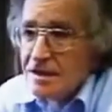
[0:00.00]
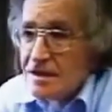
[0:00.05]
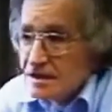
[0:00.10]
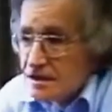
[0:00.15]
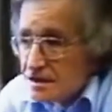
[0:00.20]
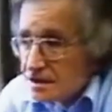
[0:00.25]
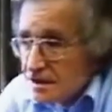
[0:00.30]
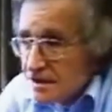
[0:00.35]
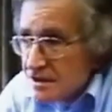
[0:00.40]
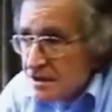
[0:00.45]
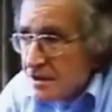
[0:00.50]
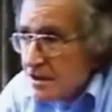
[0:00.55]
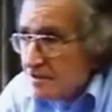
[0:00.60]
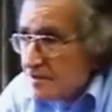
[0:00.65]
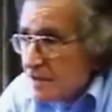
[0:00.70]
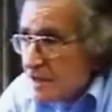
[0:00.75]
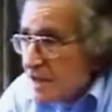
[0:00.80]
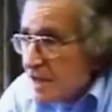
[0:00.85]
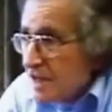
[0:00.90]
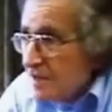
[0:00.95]
It's just
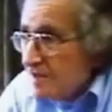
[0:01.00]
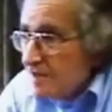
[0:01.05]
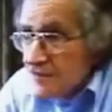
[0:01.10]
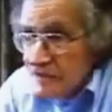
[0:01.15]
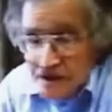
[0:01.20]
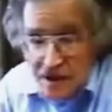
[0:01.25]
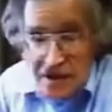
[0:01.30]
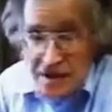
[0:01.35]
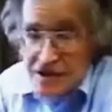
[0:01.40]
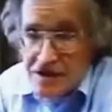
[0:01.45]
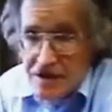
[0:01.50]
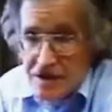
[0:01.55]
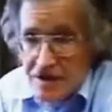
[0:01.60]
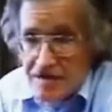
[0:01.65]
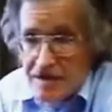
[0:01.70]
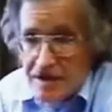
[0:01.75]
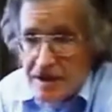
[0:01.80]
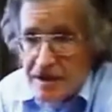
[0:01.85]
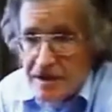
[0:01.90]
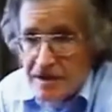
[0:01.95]
it became very
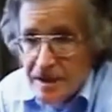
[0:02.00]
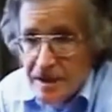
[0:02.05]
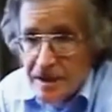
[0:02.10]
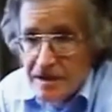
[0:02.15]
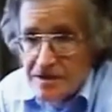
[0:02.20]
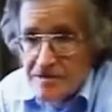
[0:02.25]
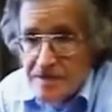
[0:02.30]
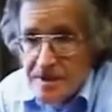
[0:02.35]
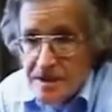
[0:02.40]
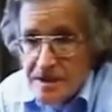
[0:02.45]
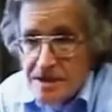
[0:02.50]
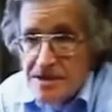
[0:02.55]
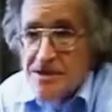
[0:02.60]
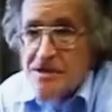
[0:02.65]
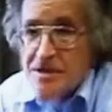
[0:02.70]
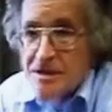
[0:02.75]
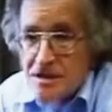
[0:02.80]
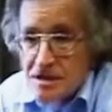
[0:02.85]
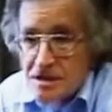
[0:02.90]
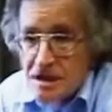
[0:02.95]
sharply
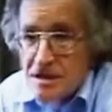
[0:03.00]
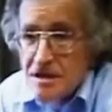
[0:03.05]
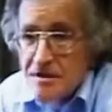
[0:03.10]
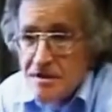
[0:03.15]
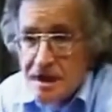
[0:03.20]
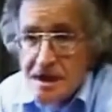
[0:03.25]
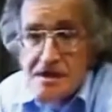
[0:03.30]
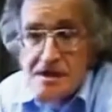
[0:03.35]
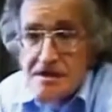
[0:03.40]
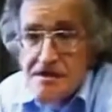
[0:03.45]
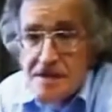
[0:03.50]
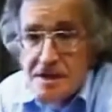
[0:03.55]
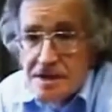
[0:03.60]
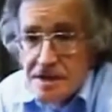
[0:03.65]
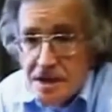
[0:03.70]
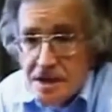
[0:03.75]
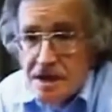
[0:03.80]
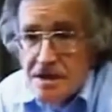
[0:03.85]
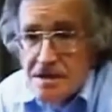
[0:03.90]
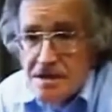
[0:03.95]
class-based just on the basis of
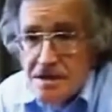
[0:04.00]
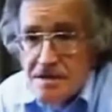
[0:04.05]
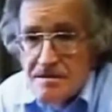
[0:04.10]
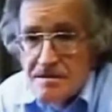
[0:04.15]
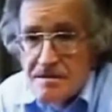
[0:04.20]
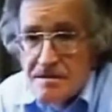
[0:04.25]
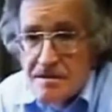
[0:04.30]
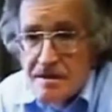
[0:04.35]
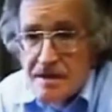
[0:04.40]
education.